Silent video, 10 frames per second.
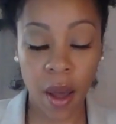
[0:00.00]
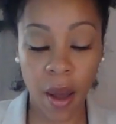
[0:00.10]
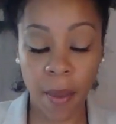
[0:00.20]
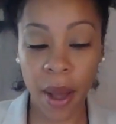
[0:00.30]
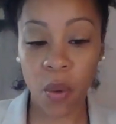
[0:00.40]

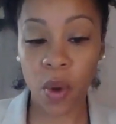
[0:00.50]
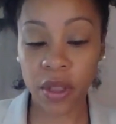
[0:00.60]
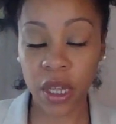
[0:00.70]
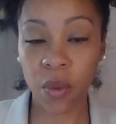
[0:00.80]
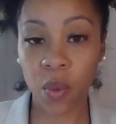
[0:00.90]
about
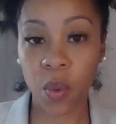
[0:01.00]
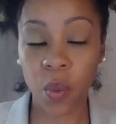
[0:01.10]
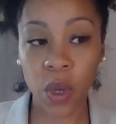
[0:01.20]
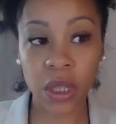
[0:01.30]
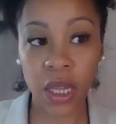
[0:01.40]
what they're
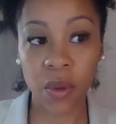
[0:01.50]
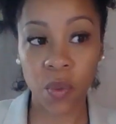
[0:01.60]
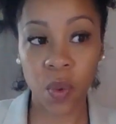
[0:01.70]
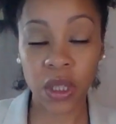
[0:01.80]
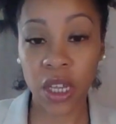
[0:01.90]

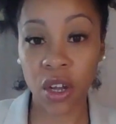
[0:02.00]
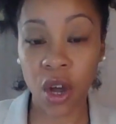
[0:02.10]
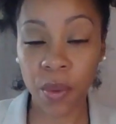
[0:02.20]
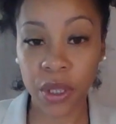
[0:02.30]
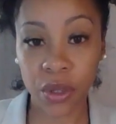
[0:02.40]

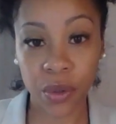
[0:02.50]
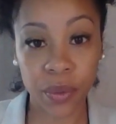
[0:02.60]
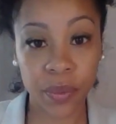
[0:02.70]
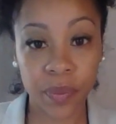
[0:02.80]
going through.